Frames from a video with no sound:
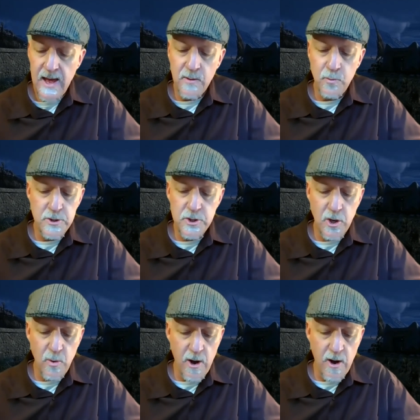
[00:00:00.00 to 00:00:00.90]
and would
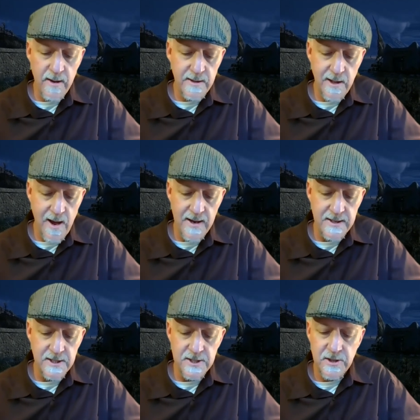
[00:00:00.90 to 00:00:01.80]
go
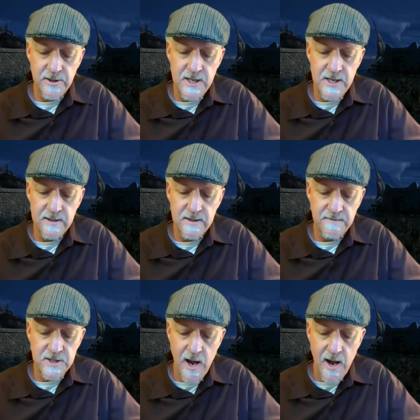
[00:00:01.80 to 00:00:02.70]
online until the end
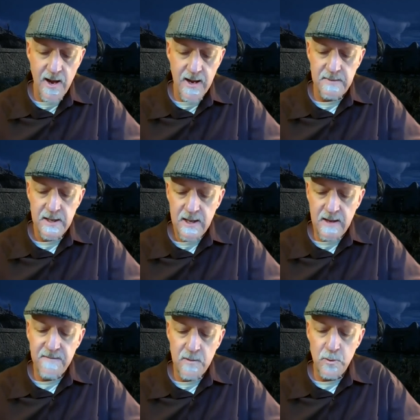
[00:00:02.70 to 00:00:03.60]
of time
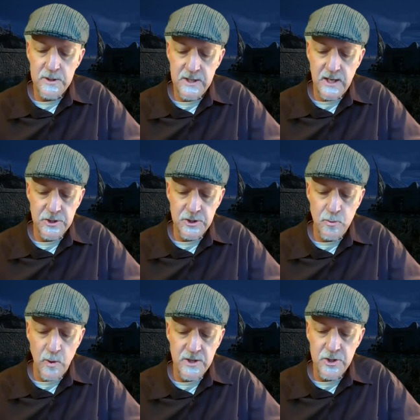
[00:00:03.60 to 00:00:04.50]
if it would get you
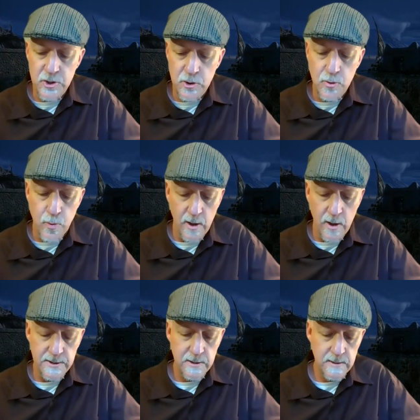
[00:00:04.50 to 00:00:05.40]
what you
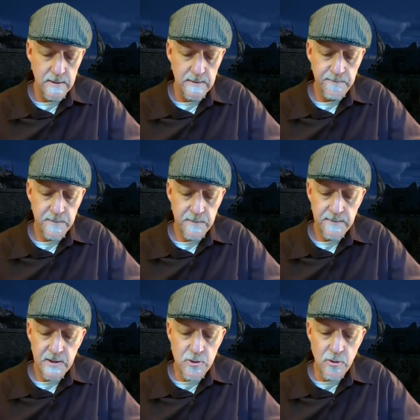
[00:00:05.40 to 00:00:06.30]
want.
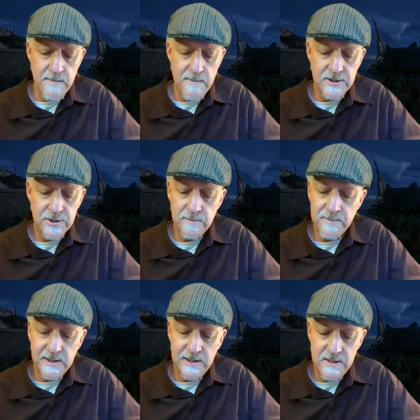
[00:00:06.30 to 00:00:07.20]
Your master
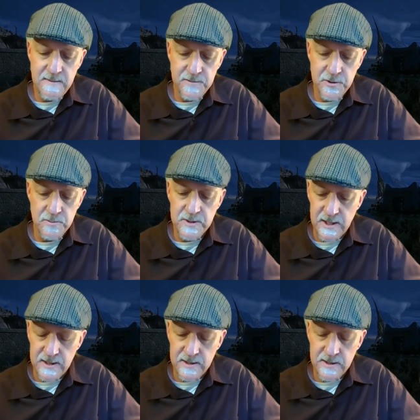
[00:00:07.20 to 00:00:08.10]
believed you,
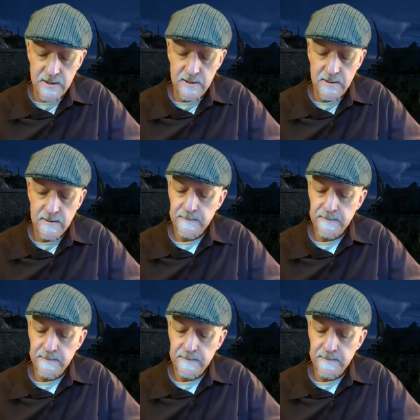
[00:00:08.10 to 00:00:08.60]
didn't he?